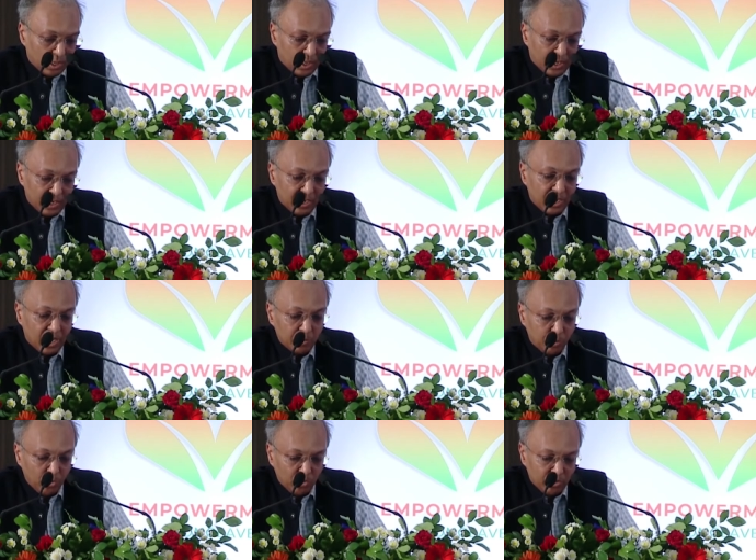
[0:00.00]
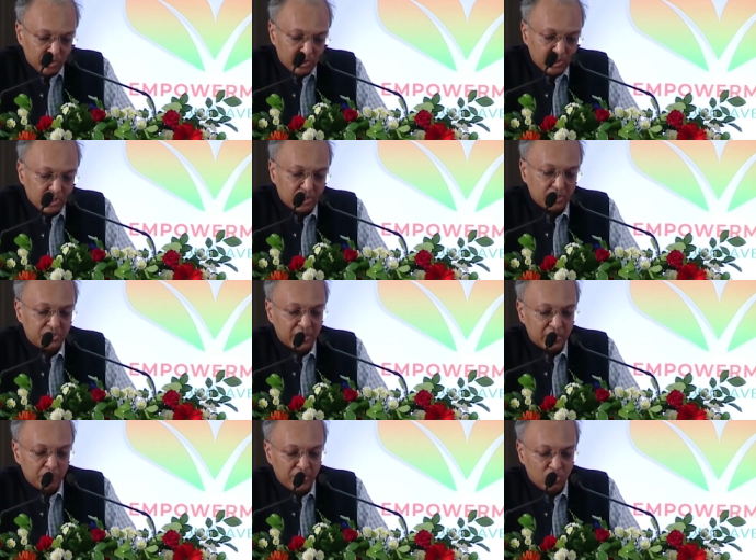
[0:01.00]
In Kanpur, a
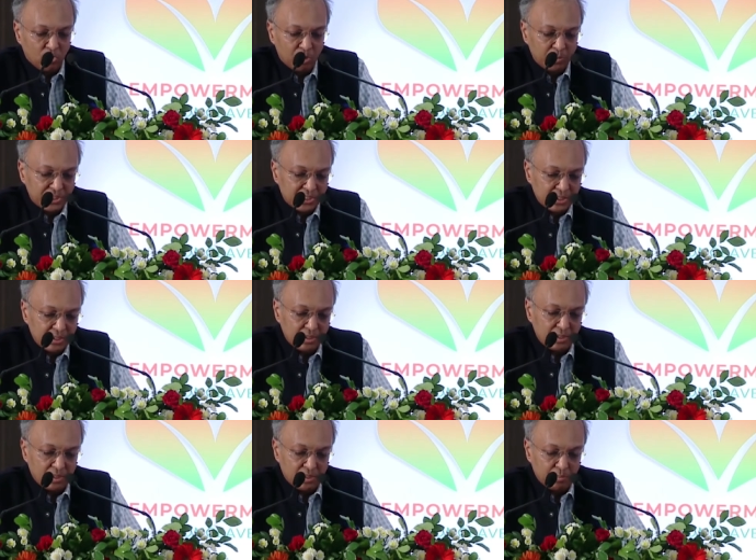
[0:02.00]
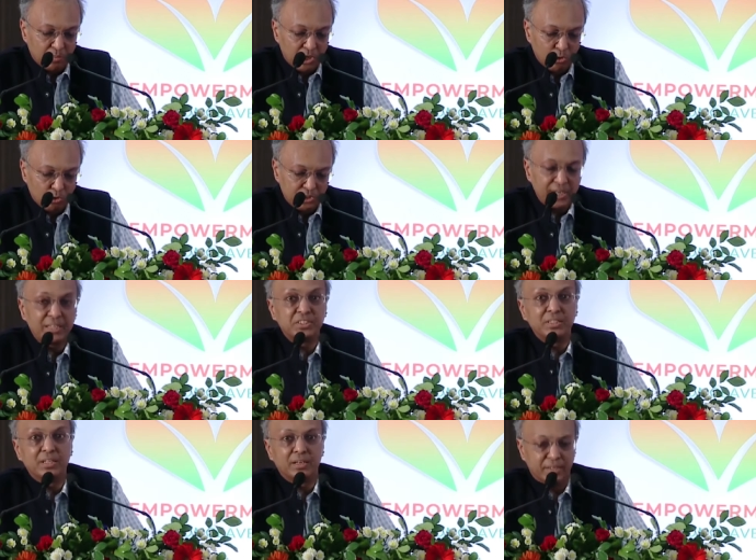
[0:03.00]
gentleman called Mr. Manoj
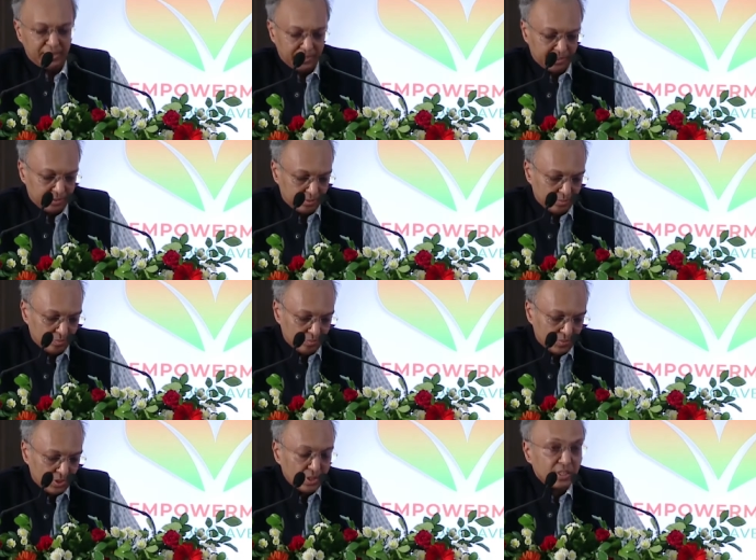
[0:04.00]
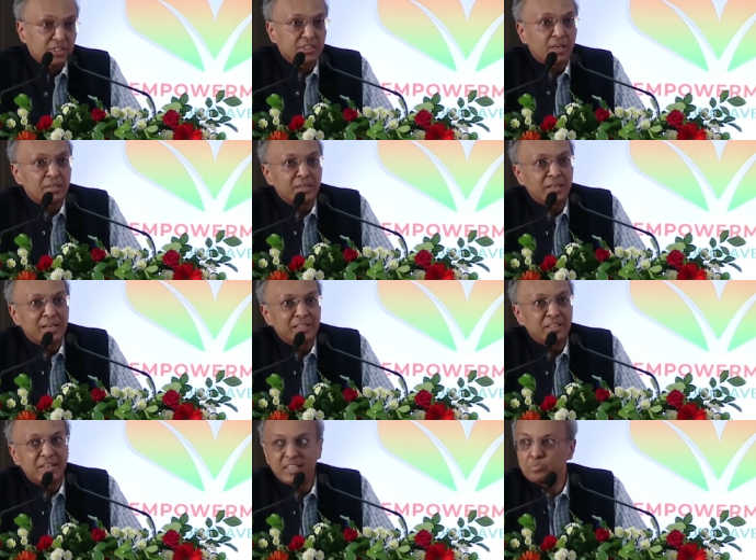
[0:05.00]
Gyanchandani started a
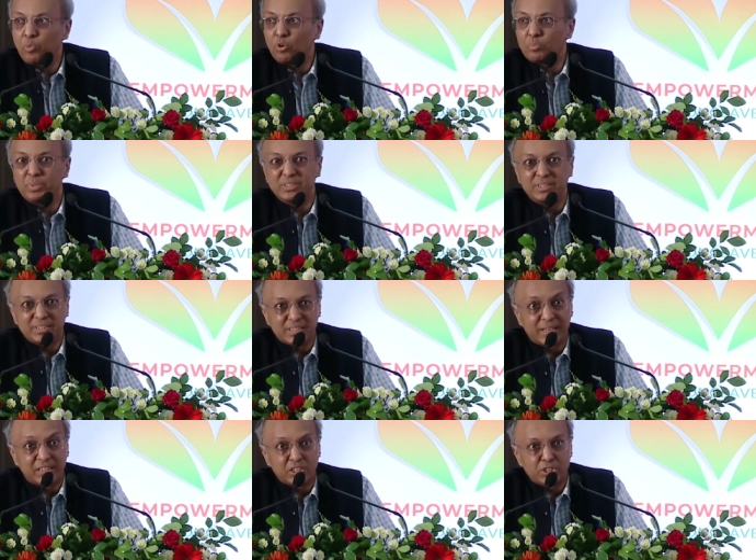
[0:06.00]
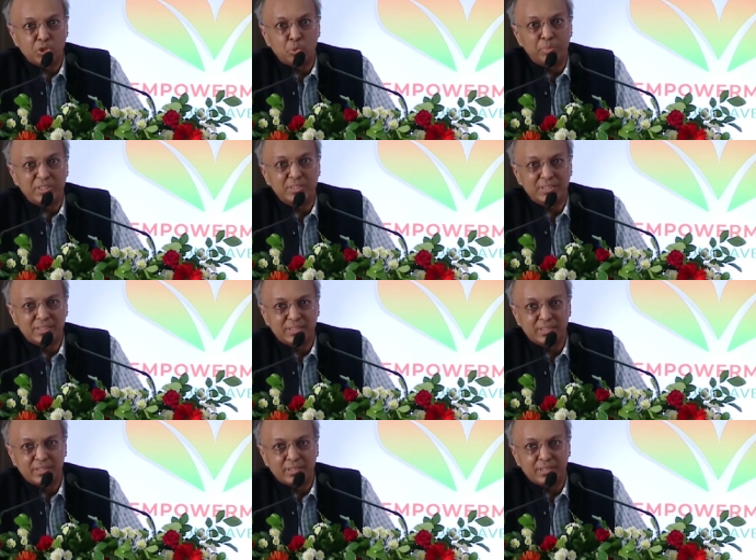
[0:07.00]
leather export business, leather shoe
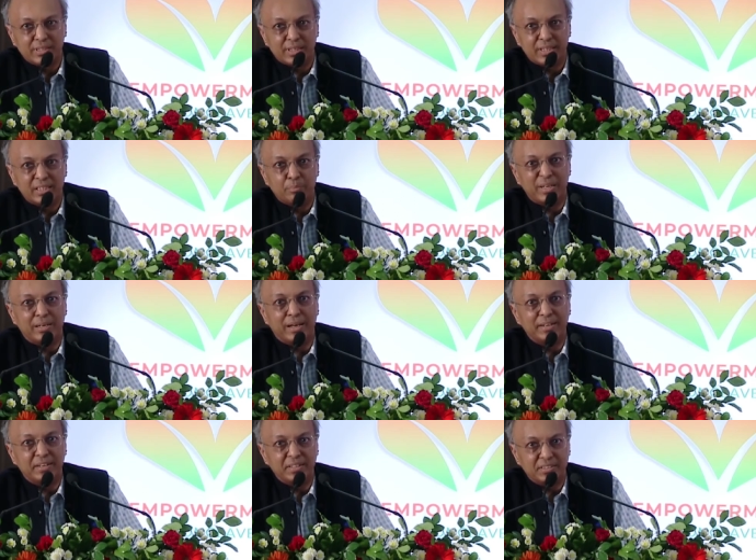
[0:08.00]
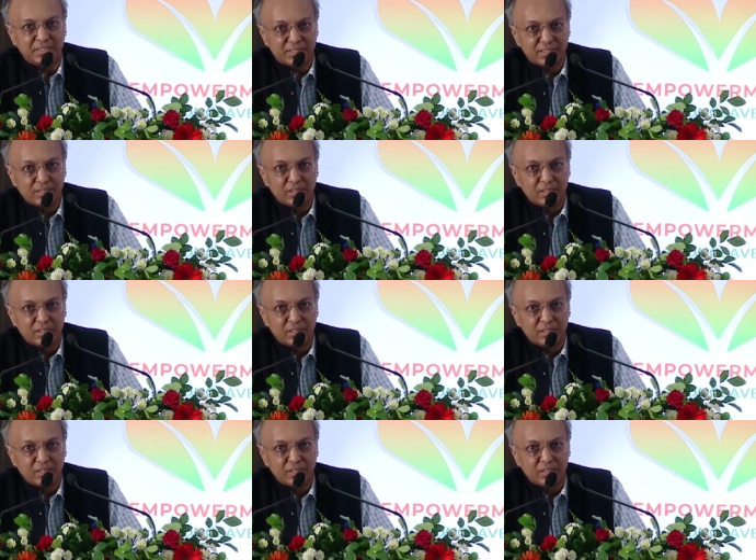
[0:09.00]
business in the mid 90s.